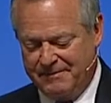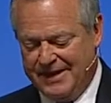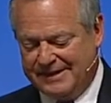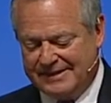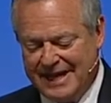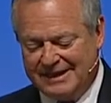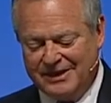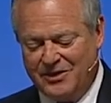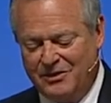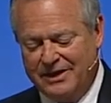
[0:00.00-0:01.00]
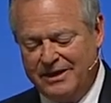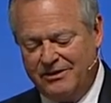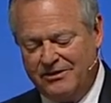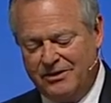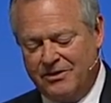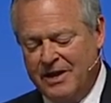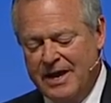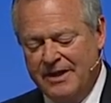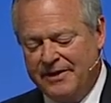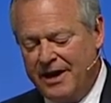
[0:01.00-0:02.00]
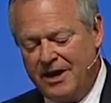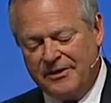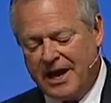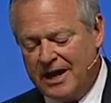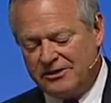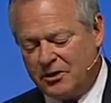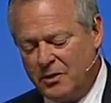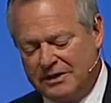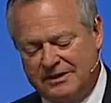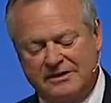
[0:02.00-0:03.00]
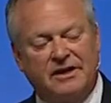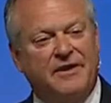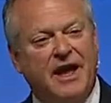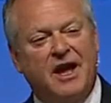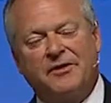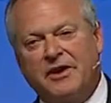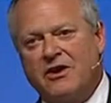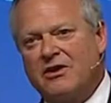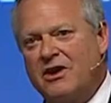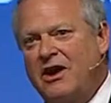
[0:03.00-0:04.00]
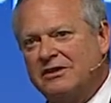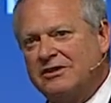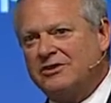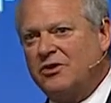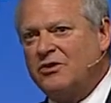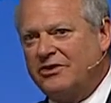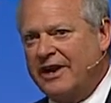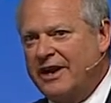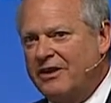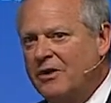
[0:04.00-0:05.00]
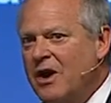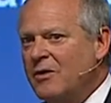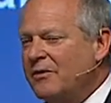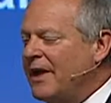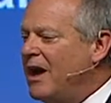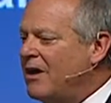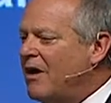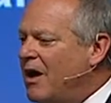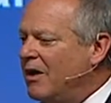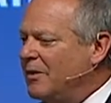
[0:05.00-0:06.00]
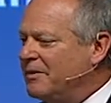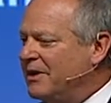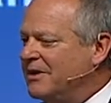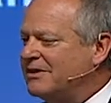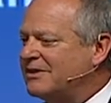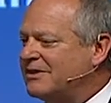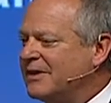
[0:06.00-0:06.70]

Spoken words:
It's not the only issue. The health consequences and the healthcare costs associated with alcohol abuse